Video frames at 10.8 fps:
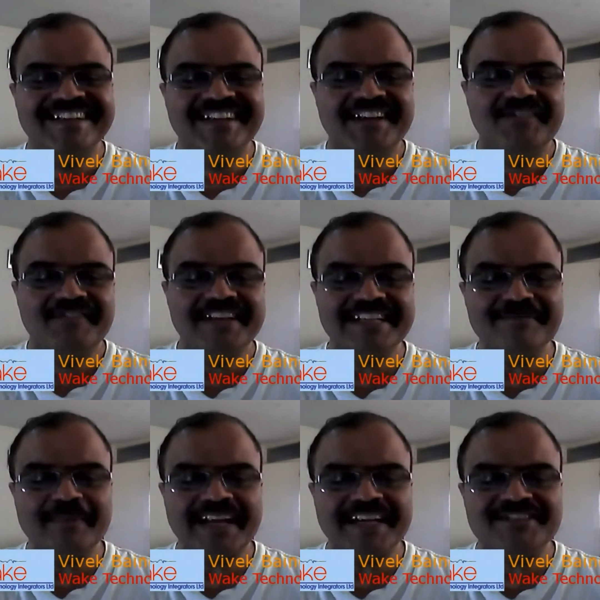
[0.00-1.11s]
We did
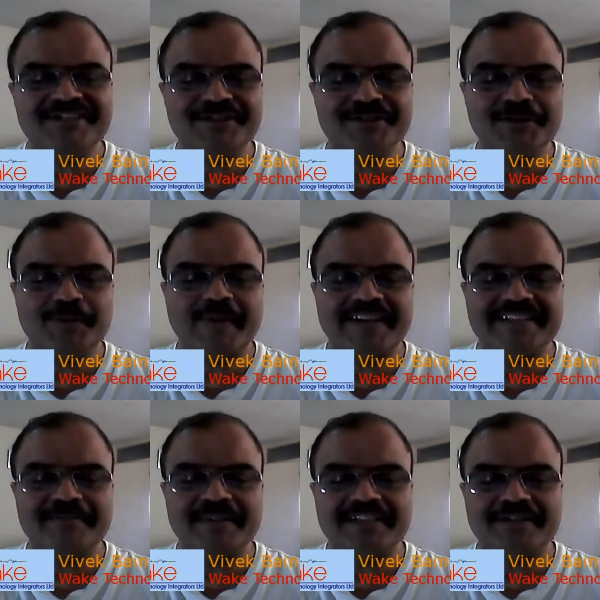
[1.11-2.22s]
manage to do quite a
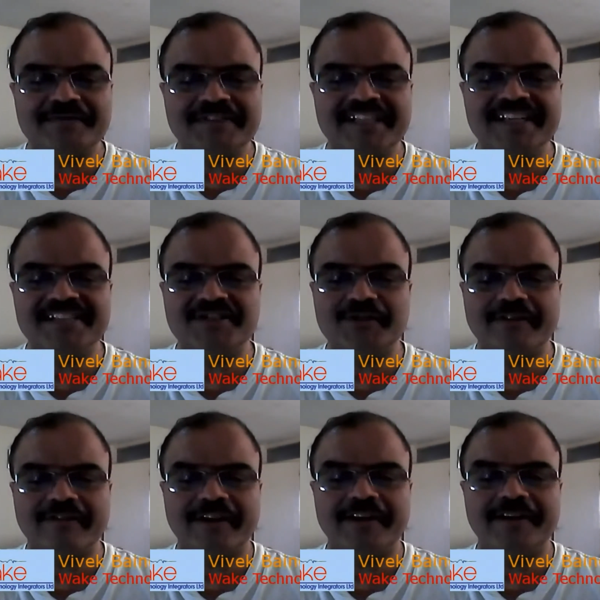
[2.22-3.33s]
bit of change
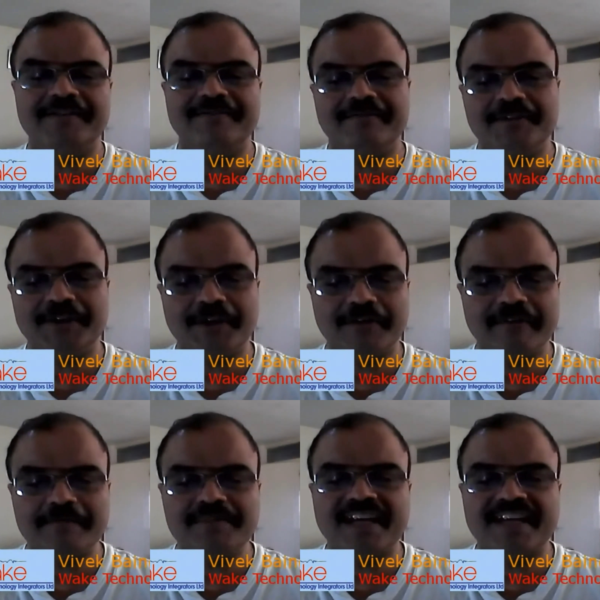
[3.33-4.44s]
to your
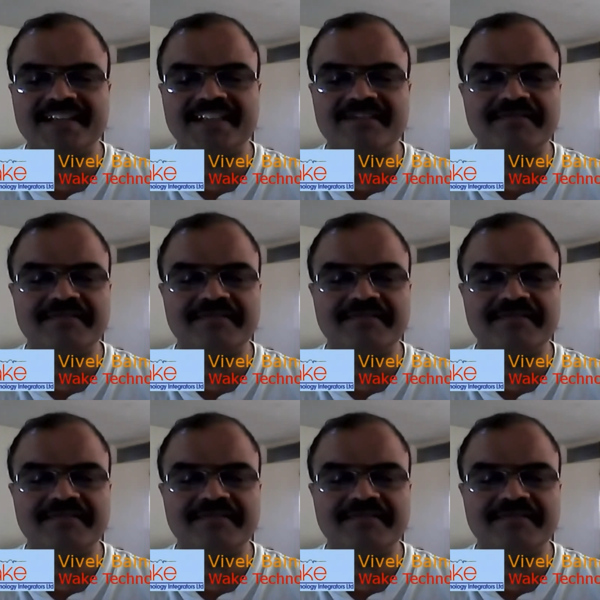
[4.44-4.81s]
website, didn't we?